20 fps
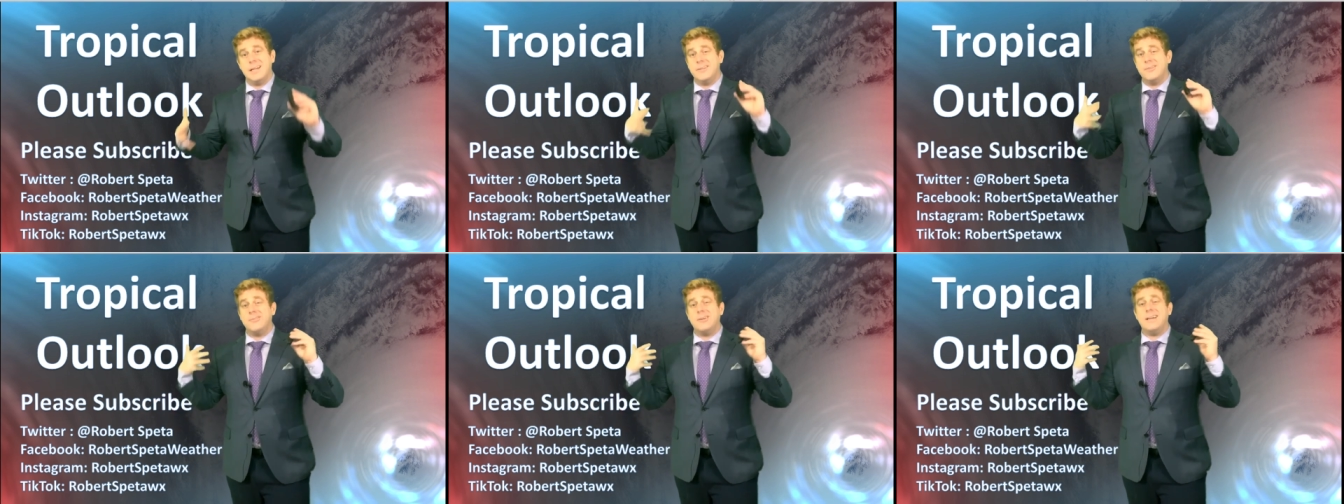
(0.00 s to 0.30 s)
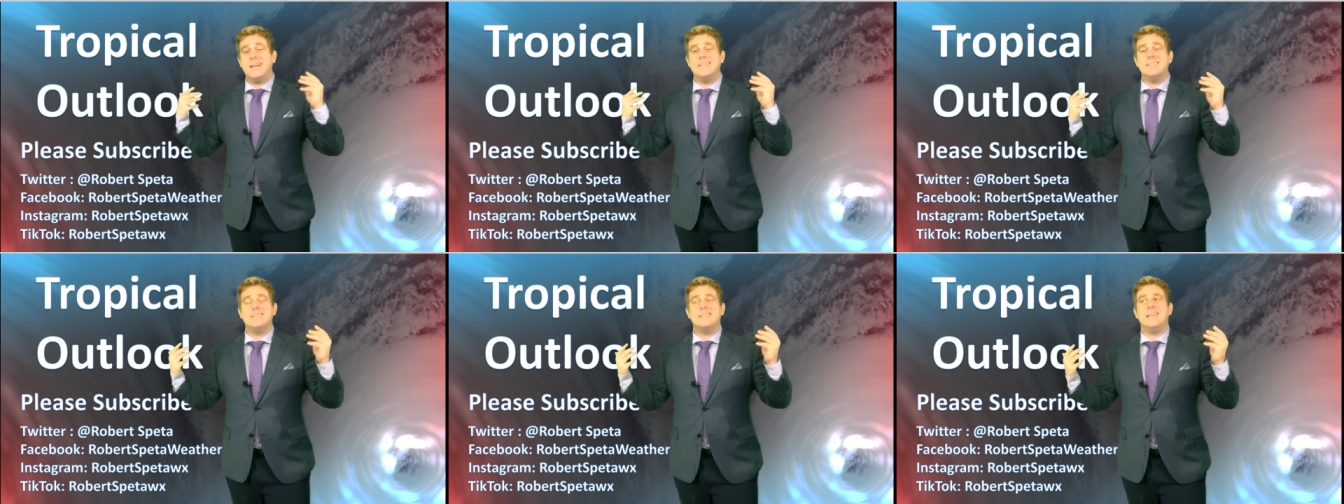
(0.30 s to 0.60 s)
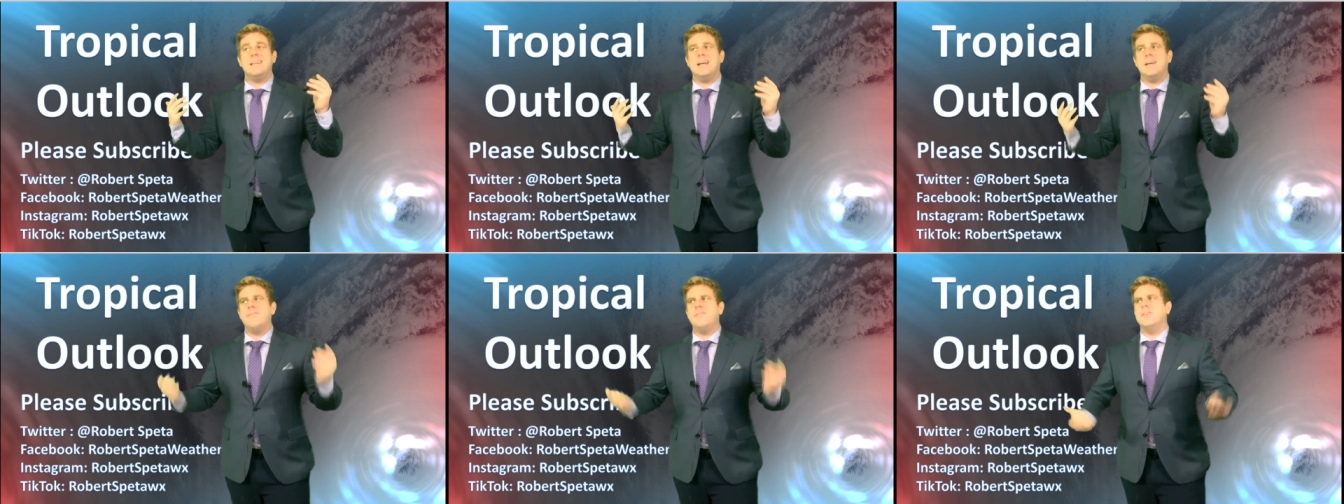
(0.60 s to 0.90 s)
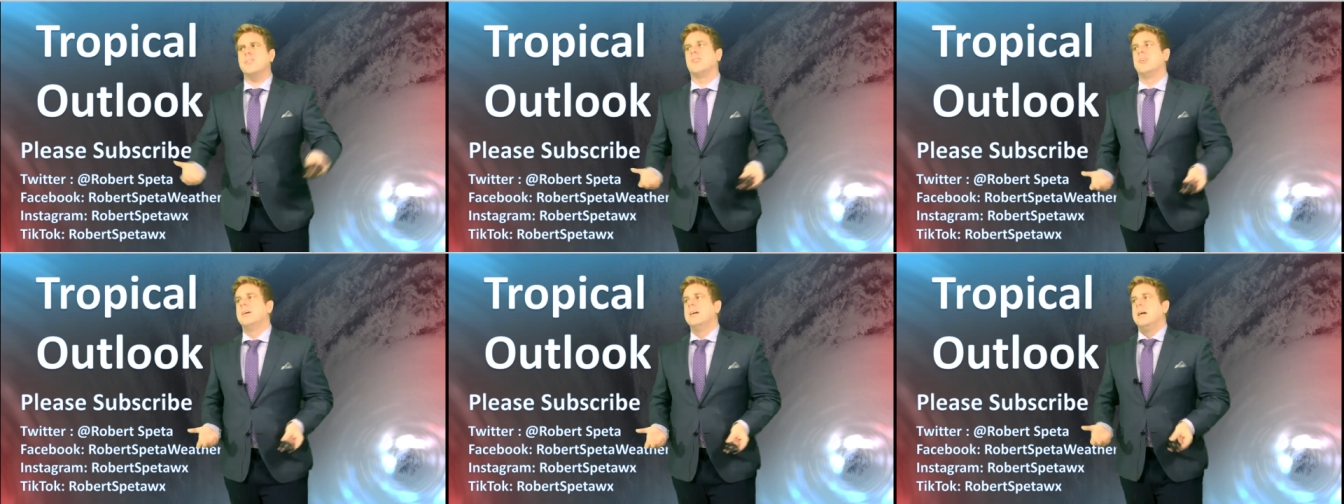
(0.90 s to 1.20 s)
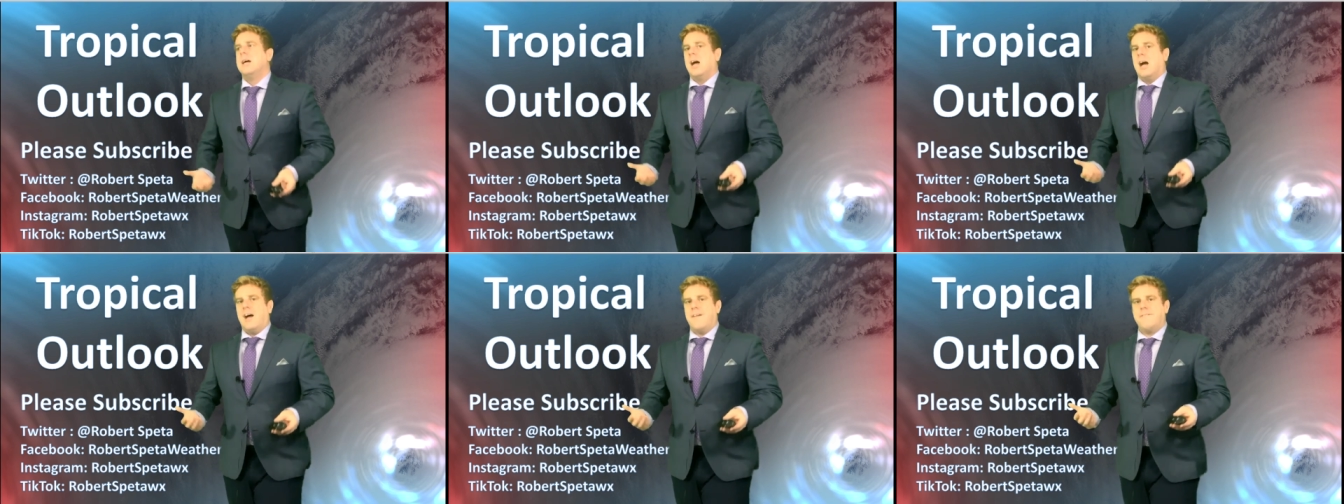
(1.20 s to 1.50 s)
I know I say I feel
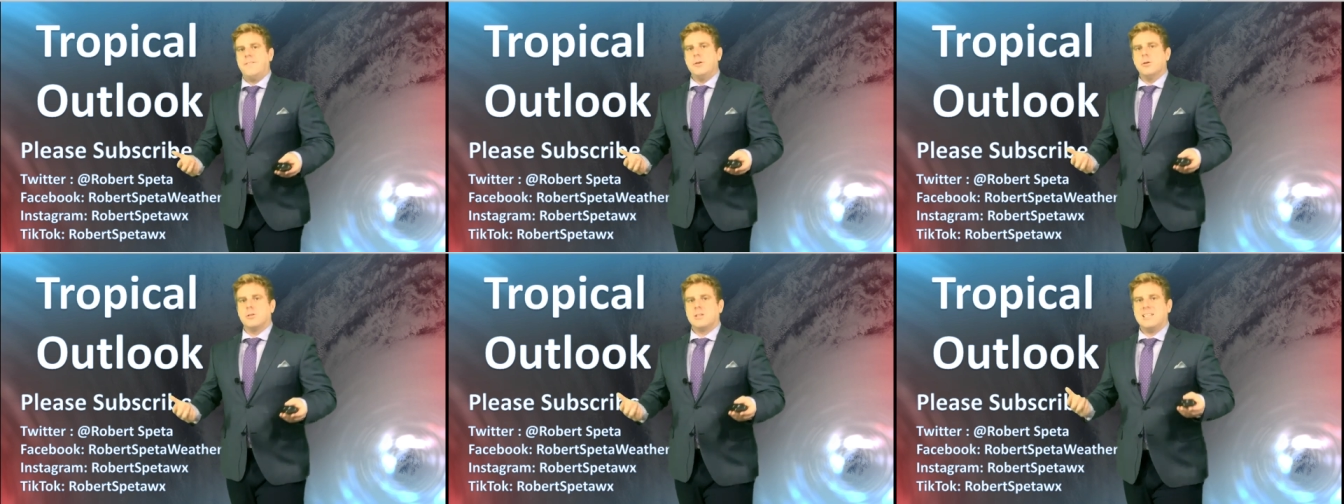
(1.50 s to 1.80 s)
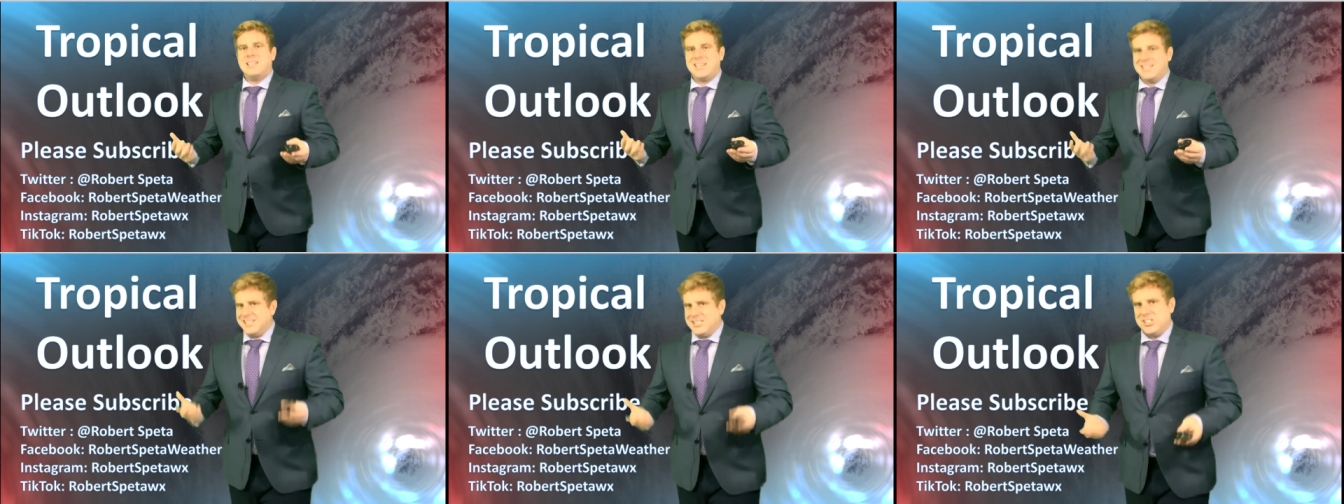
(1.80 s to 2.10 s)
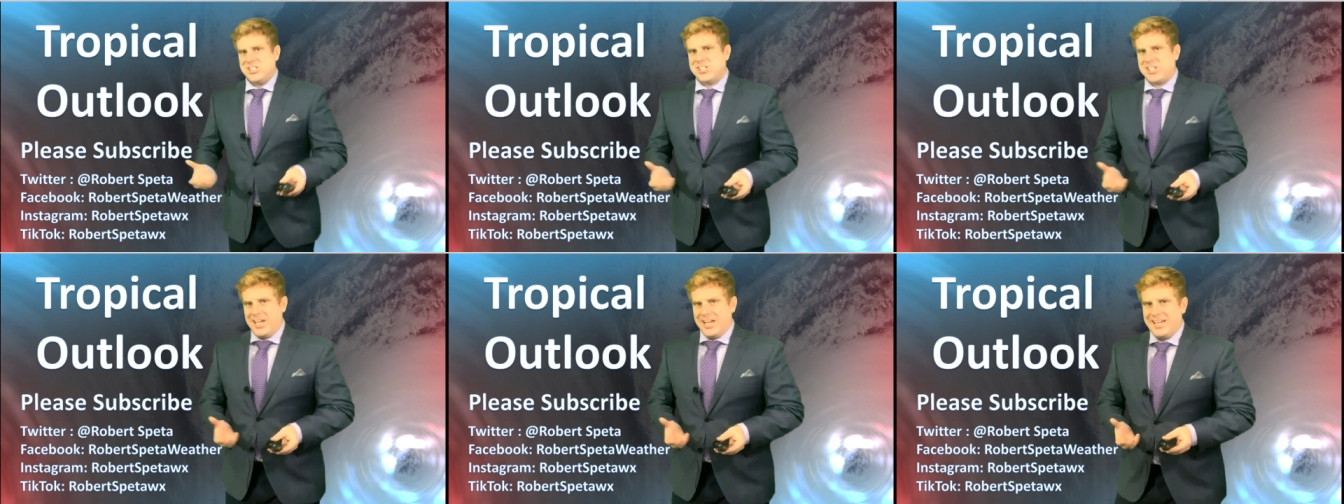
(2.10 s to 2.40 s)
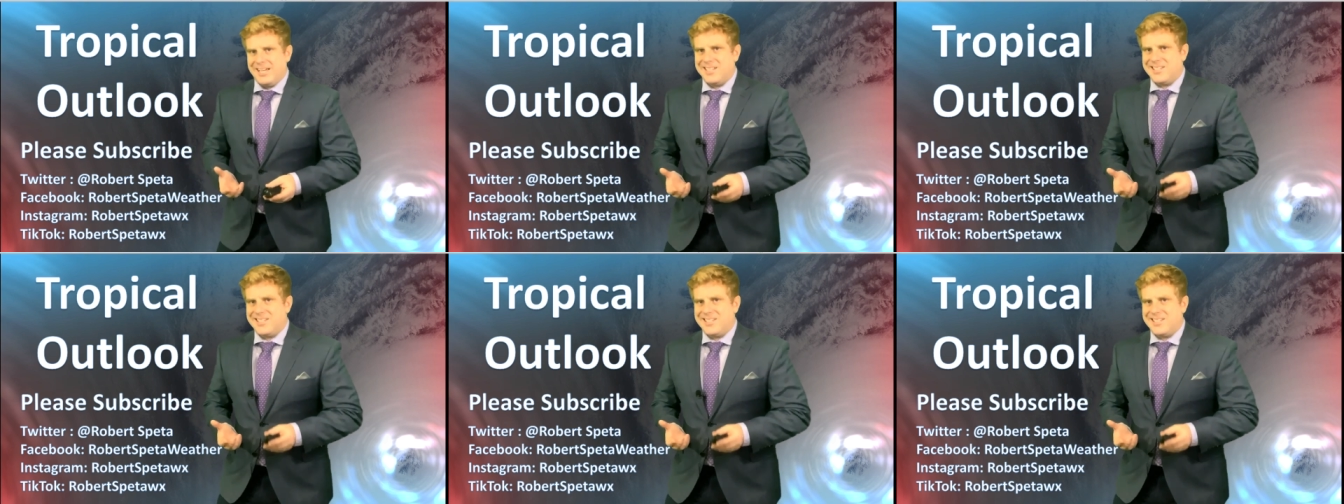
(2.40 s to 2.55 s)
I feel cliche